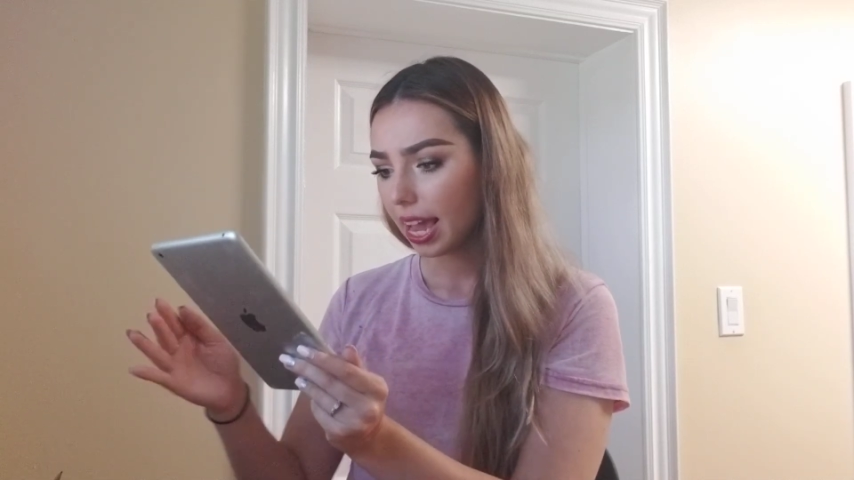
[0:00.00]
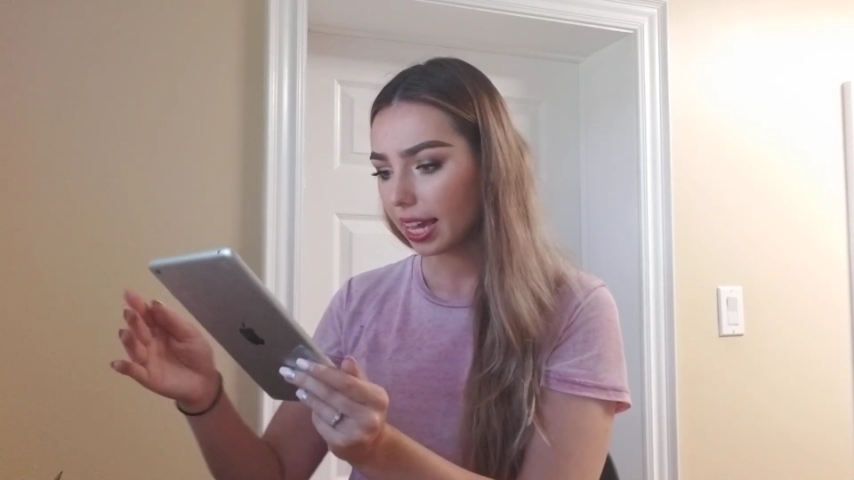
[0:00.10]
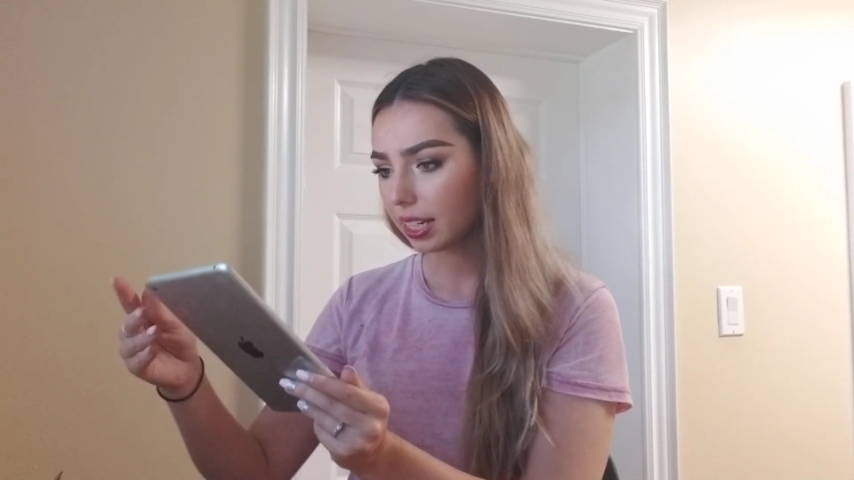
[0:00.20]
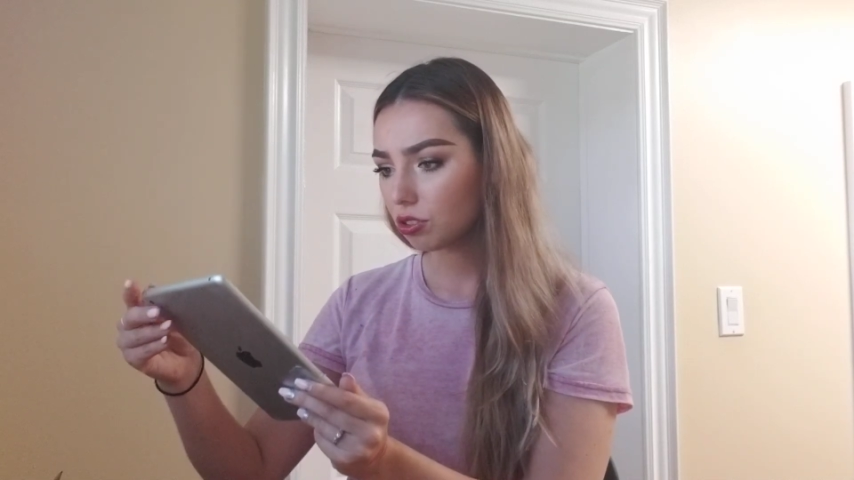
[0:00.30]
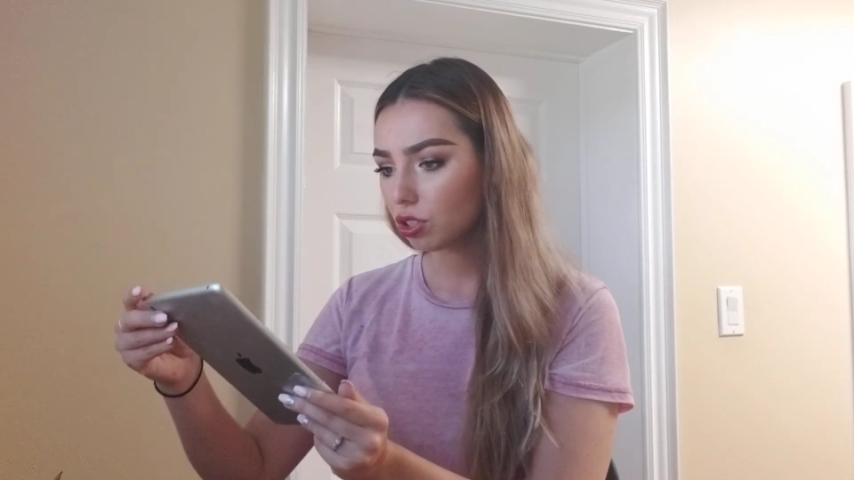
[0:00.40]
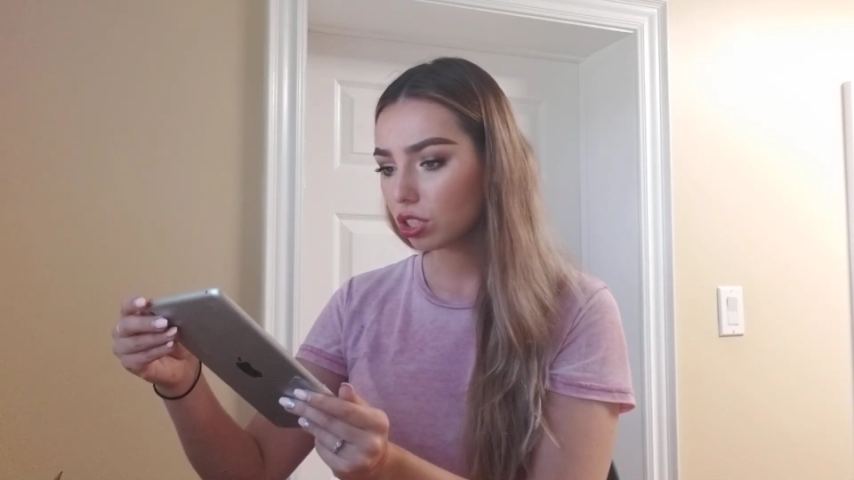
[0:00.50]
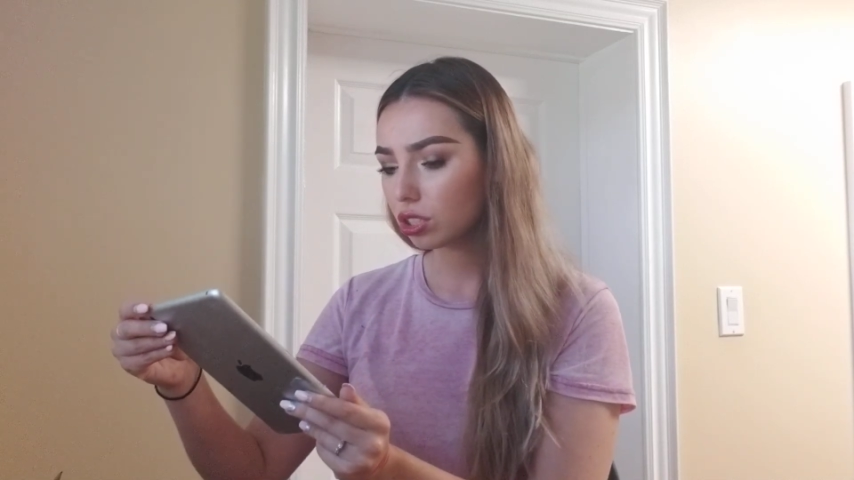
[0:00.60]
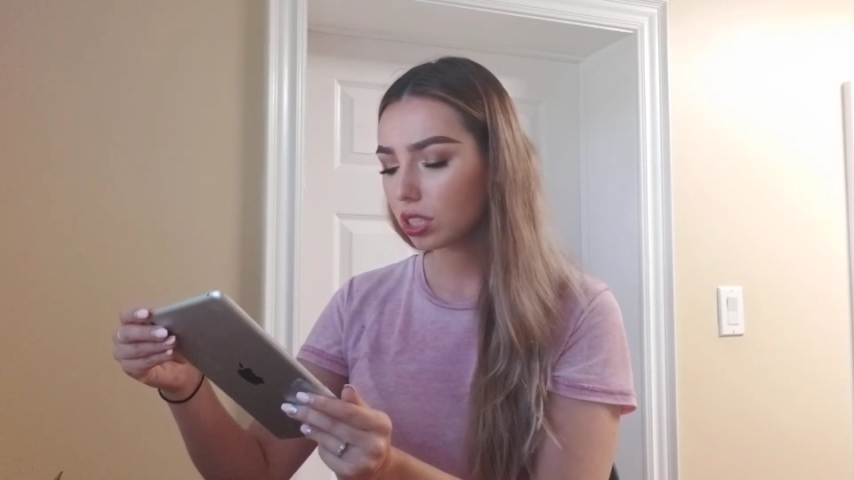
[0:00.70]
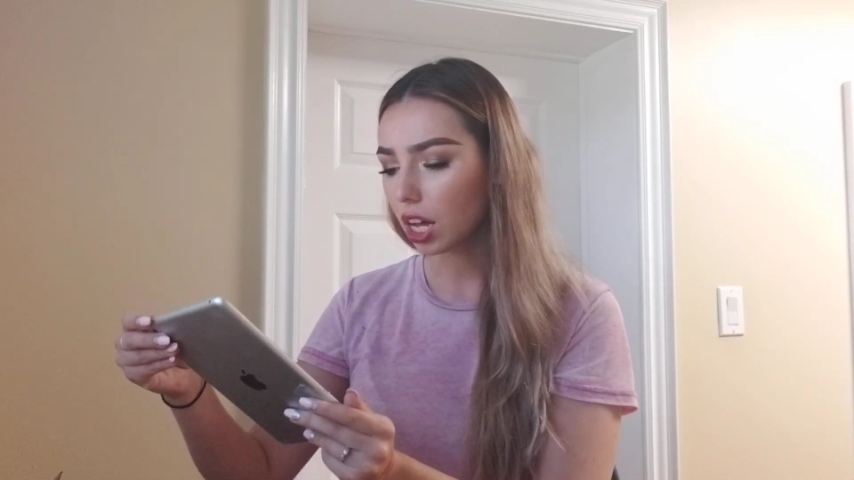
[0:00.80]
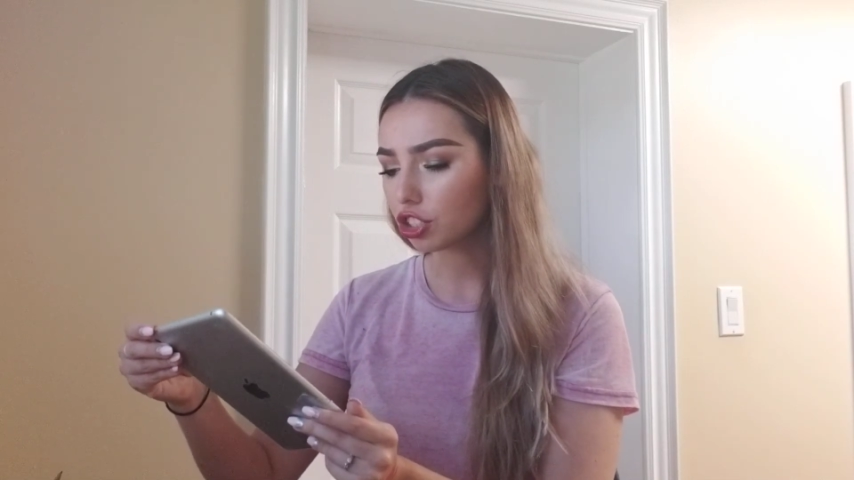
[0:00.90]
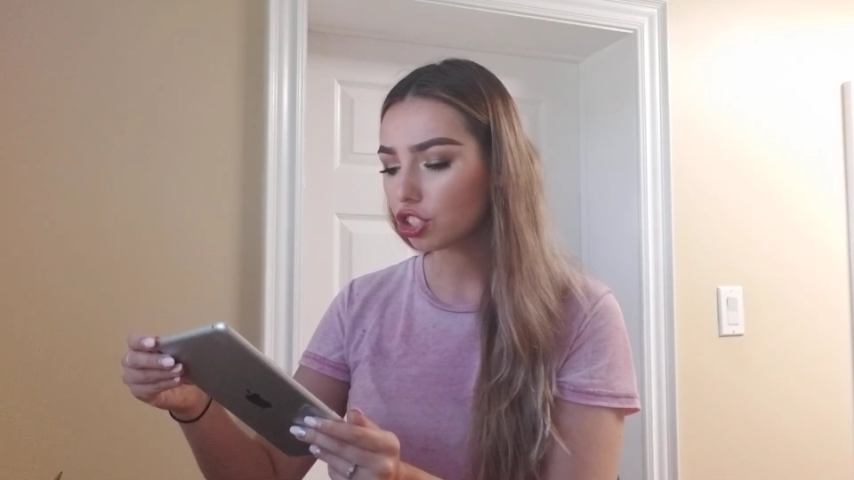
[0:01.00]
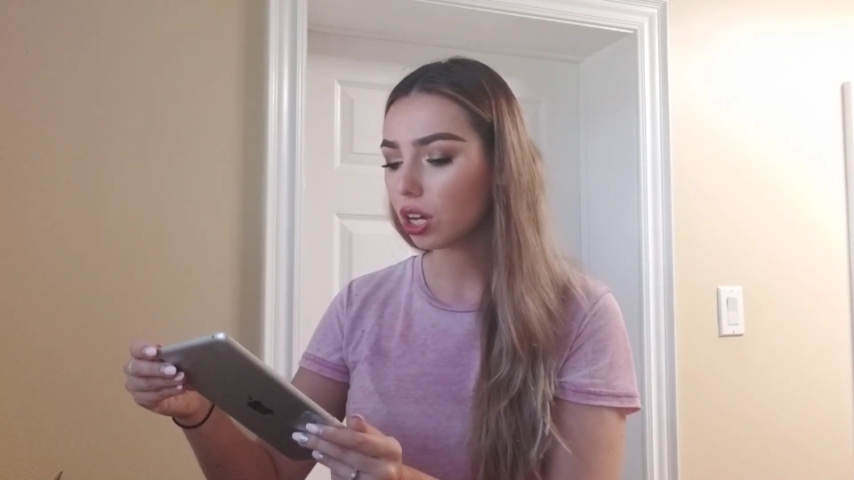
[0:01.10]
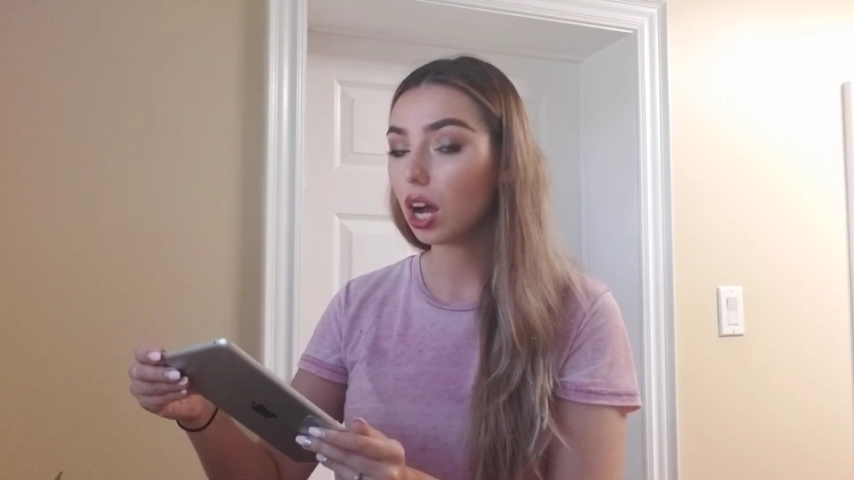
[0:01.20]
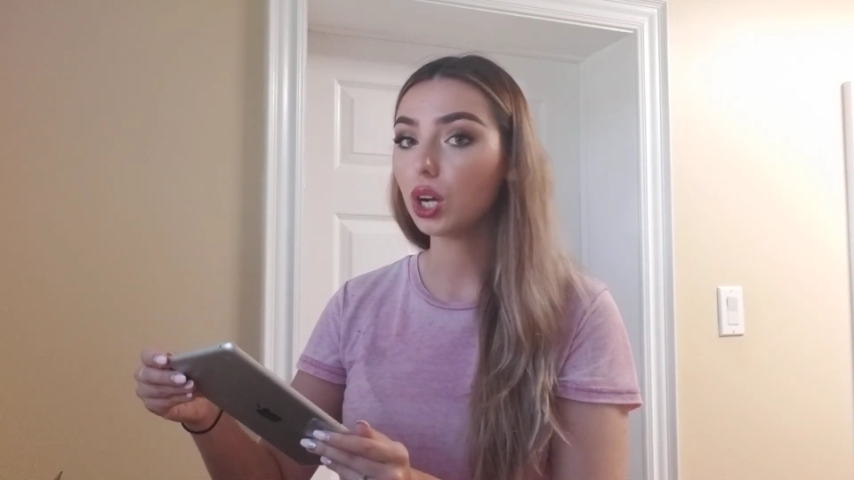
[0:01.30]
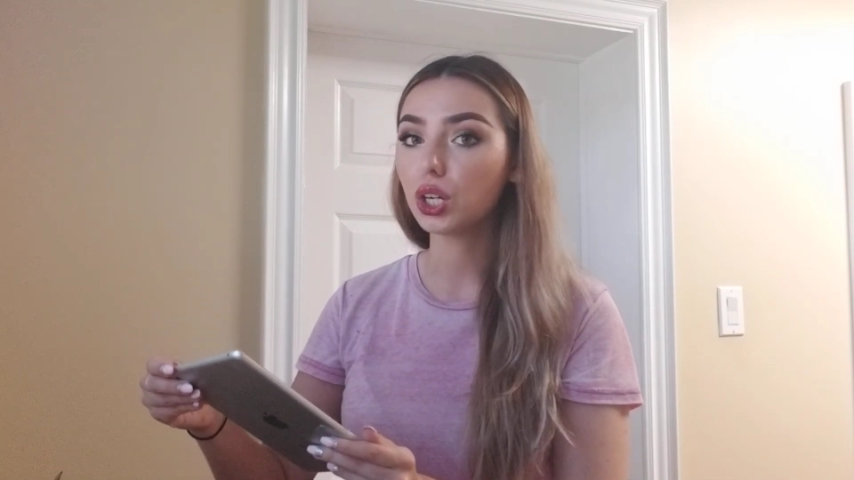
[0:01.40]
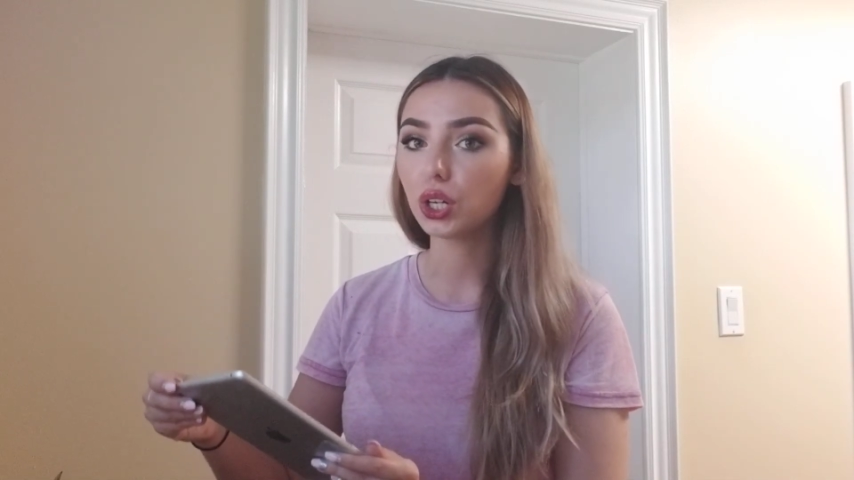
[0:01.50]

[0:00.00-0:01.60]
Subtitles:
and it's just such a